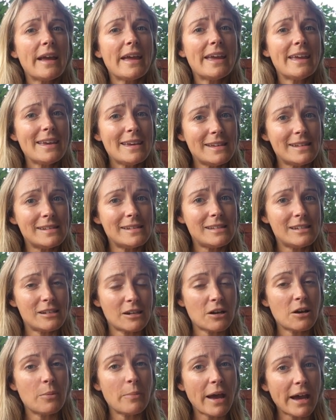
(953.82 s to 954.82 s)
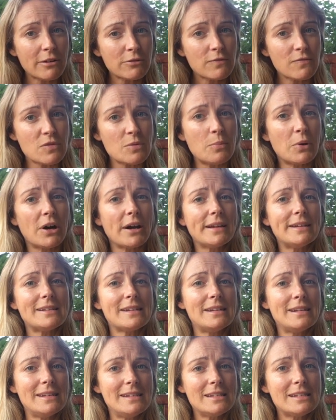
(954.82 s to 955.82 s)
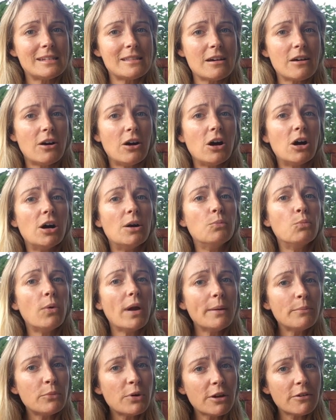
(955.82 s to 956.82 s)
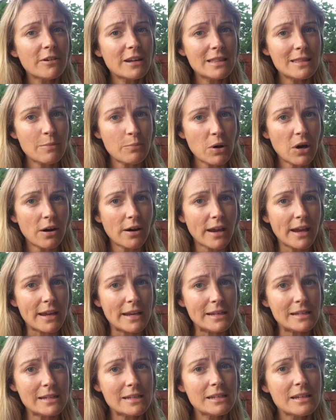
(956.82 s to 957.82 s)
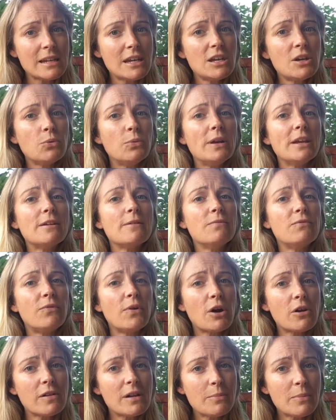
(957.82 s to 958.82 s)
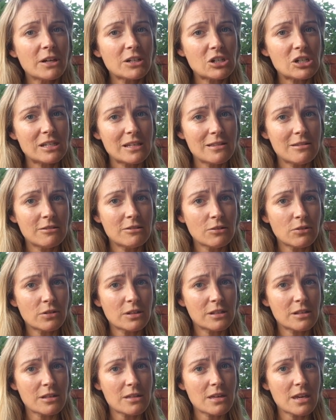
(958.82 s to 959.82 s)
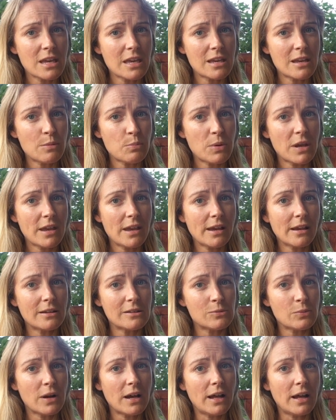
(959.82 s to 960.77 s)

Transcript: is to come out of the mind and into the heart. And when we're in the mind, we can very much see the dog as a thinking being as